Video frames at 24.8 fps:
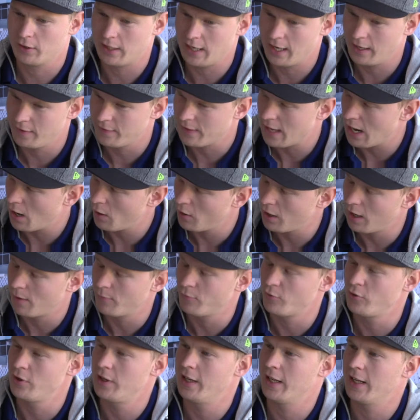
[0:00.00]
okay, now
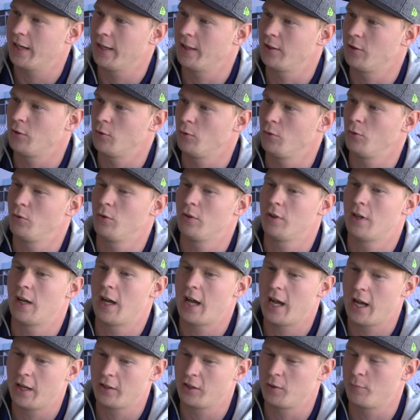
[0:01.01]
I'm really gonna do
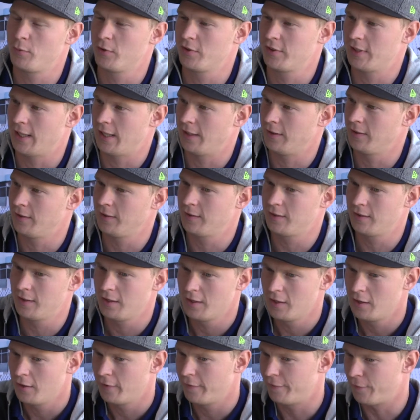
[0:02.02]
100%
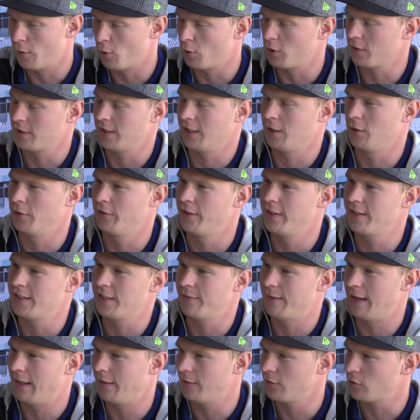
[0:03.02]
focusing on this
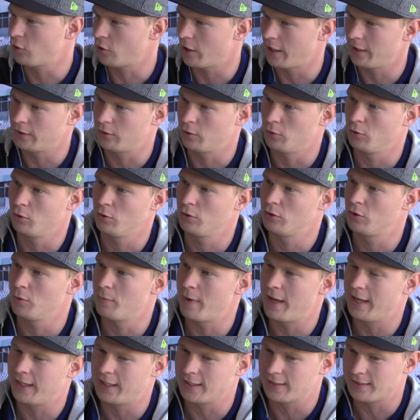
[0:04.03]
event, try to, to
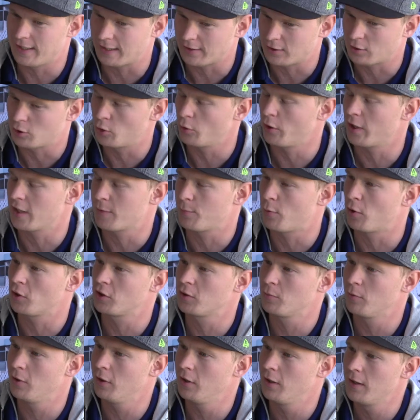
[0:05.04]
make it as good as
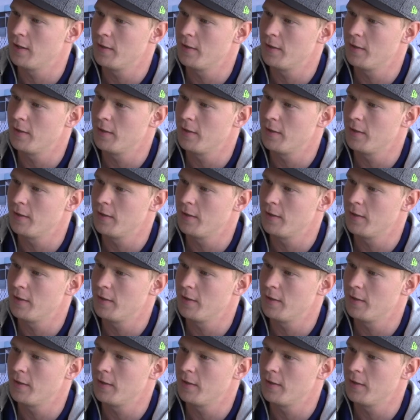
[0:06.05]
possible